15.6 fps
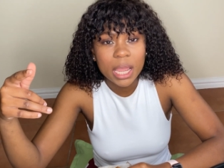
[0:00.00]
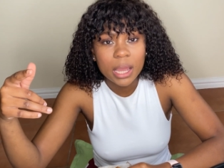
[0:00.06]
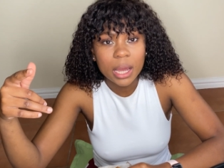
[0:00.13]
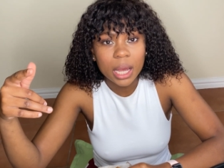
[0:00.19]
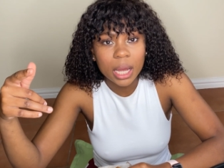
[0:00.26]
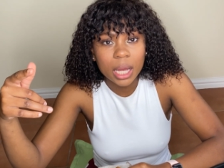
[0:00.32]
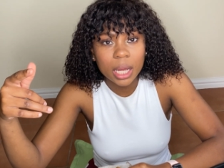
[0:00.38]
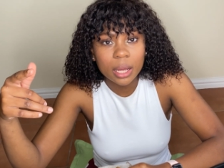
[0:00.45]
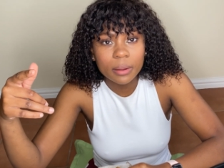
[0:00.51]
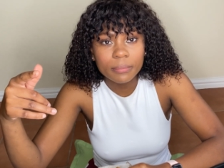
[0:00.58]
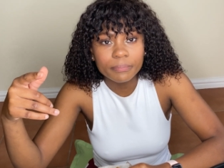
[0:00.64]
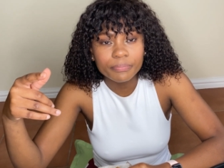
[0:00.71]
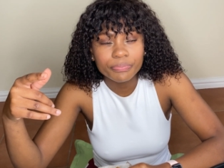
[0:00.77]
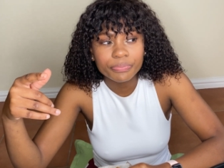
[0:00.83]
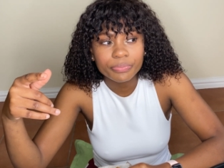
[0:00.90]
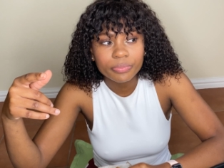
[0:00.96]

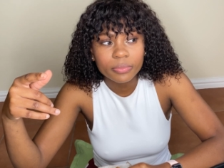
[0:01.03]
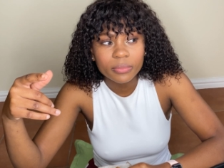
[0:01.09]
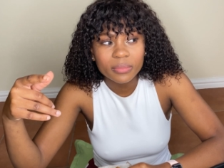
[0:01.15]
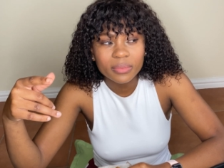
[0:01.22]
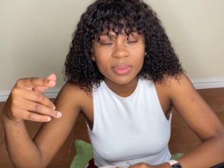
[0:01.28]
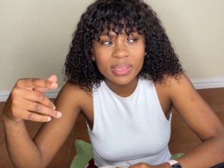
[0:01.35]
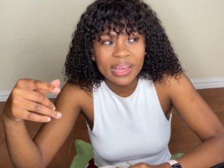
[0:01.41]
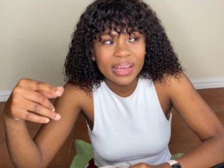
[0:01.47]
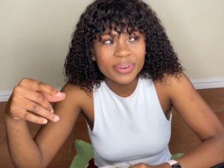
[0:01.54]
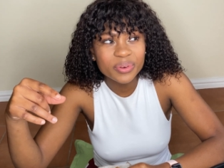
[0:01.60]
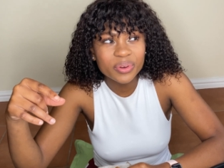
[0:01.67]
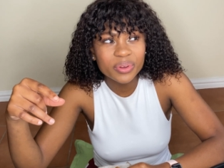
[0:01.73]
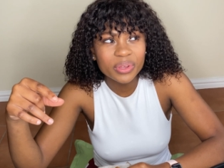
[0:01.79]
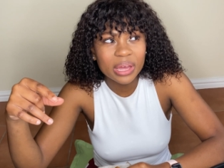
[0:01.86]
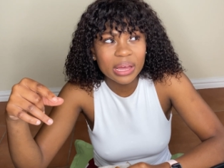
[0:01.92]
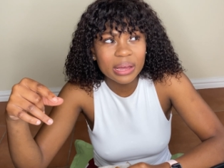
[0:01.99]
Yeah,
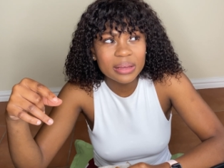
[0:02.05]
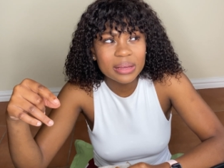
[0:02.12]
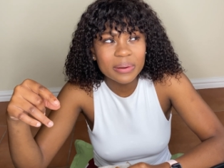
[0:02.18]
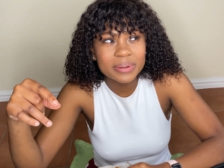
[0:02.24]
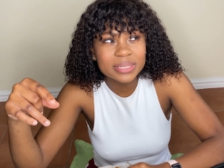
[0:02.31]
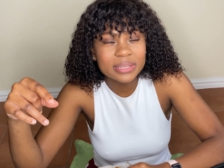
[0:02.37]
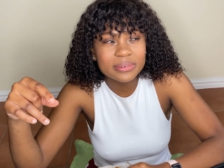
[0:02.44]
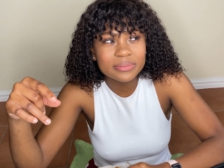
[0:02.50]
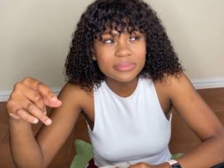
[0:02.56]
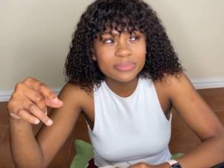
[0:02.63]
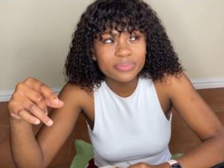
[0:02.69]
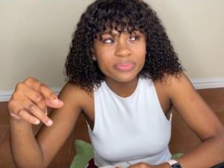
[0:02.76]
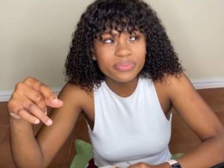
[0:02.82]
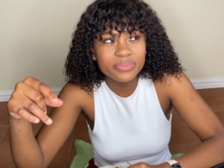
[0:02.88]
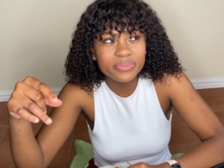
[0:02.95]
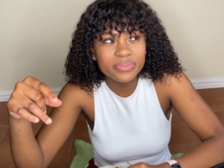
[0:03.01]
no, I wasn't.
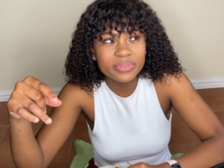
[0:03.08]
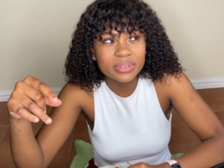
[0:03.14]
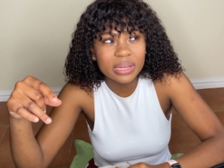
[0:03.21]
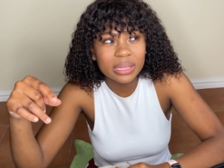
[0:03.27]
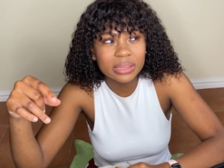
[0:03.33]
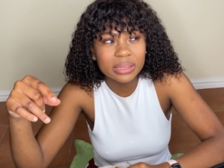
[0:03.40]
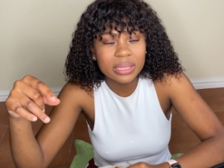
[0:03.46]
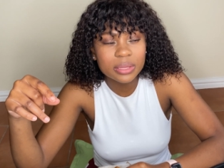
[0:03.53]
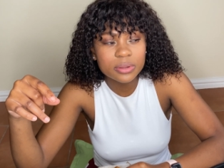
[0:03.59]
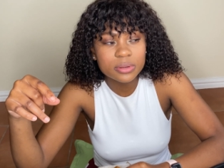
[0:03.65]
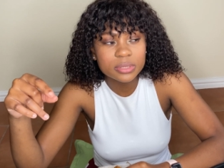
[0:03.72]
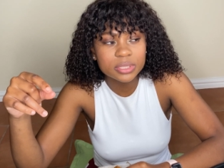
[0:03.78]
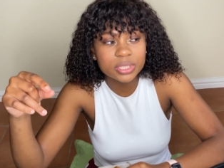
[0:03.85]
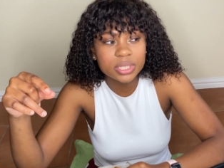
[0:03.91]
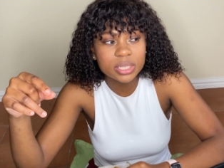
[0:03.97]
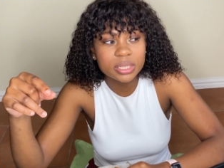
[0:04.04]
I think
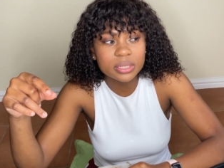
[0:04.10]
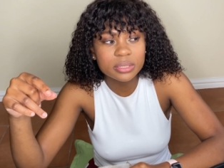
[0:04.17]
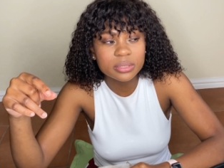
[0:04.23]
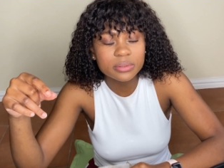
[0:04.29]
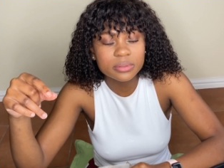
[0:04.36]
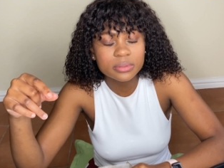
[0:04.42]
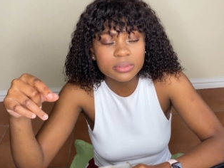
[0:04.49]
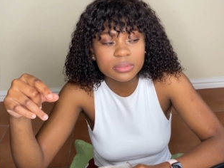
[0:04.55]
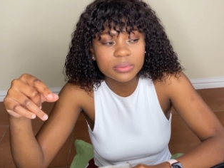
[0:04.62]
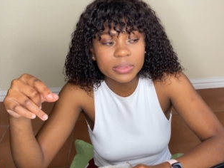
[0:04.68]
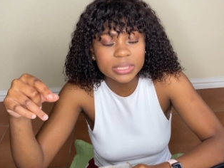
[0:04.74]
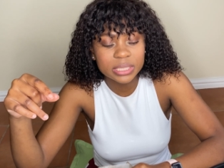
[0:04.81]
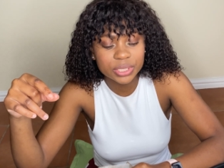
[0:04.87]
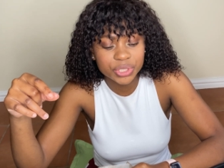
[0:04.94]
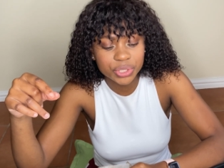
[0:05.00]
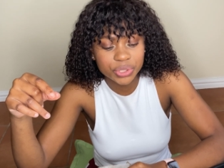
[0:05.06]
because she, what
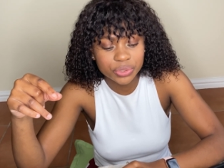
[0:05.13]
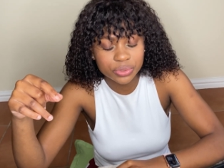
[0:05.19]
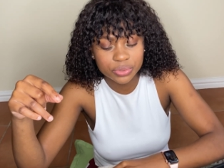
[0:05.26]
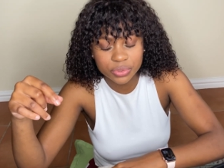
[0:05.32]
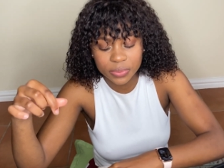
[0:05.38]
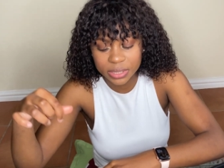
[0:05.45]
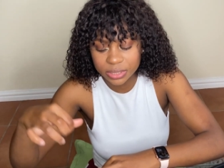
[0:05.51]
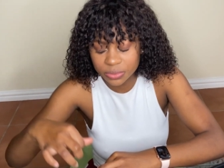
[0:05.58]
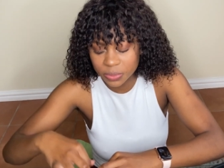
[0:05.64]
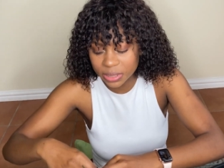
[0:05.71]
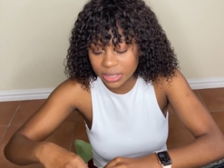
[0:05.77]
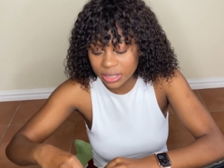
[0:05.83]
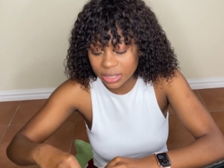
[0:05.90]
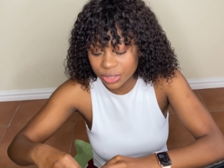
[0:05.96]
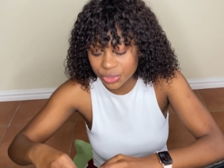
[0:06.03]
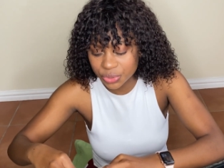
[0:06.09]
does she do? So what
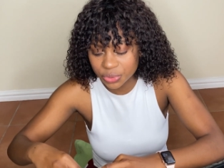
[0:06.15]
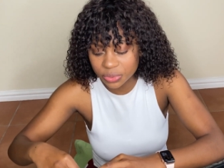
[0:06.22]
they do